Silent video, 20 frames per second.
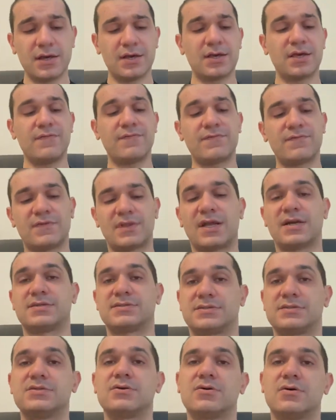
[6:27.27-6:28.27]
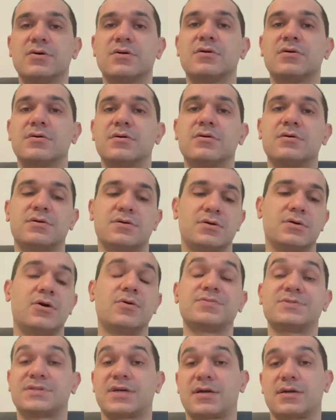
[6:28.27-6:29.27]
If there is no
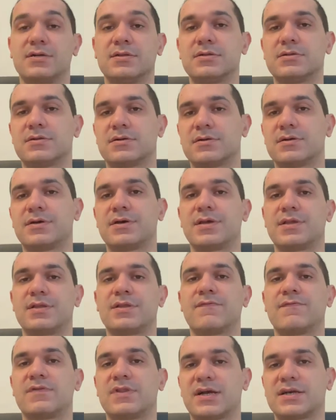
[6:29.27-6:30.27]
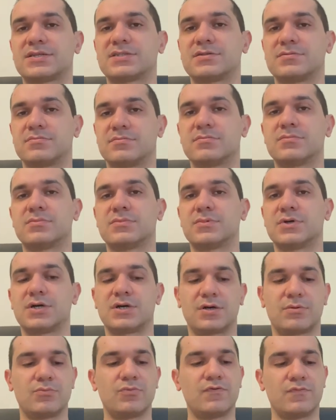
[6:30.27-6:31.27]
obstacle in the flexion
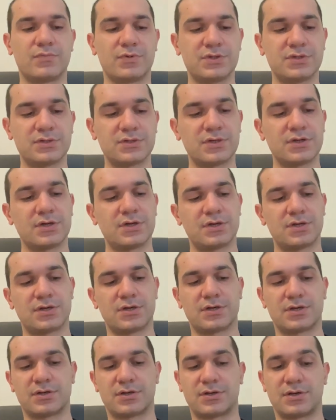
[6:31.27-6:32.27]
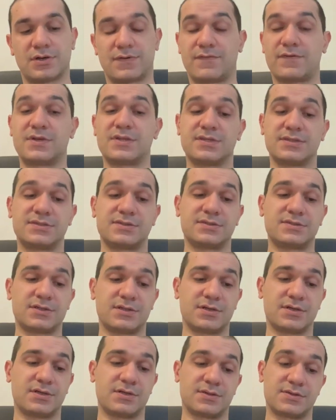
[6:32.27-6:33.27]
movement, if it is
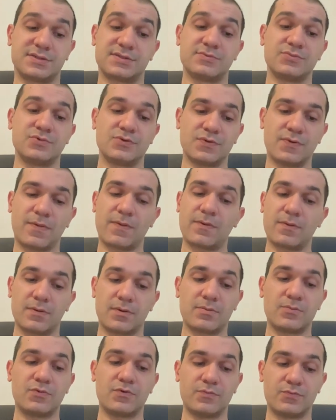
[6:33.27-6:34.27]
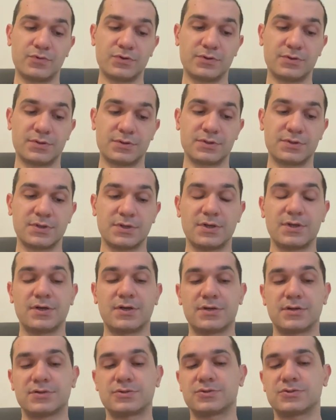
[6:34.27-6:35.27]
a smooth movement,
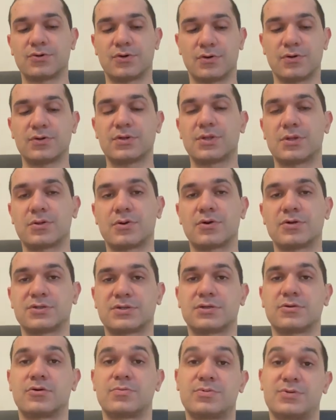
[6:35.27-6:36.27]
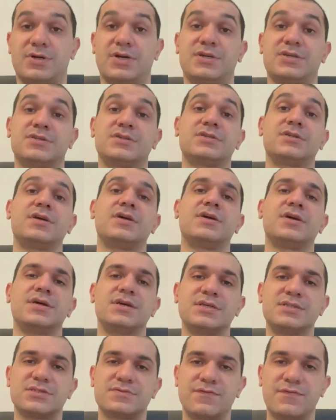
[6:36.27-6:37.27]
so the surgical operation
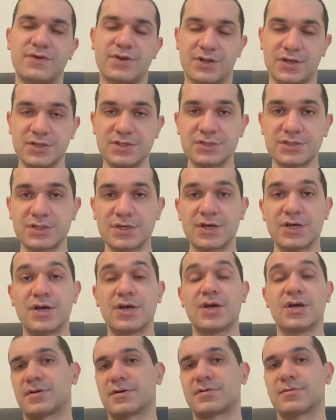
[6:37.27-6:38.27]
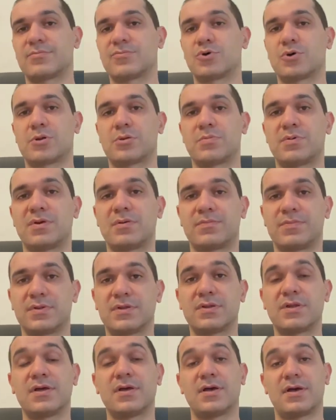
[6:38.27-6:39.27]
is finished. Most
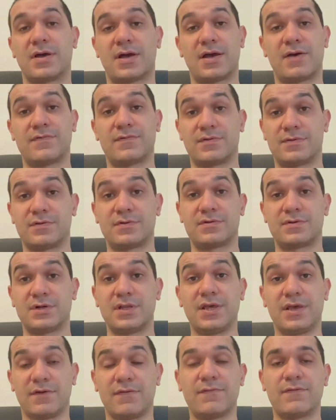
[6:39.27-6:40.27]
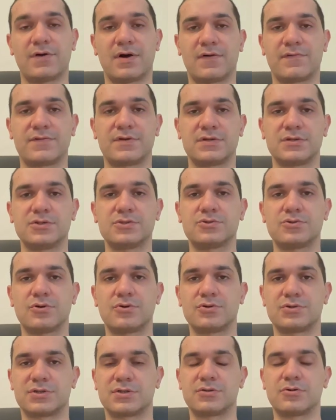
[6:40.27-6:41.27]
people have relief after the
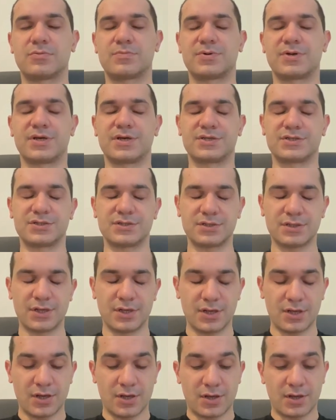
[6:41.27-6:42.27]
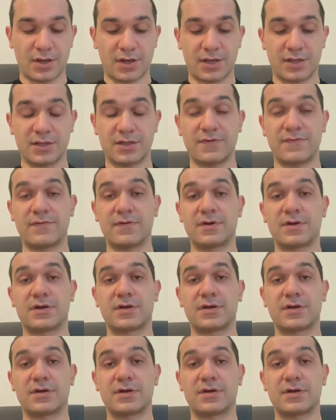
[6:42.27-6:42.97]
surgical operation, and if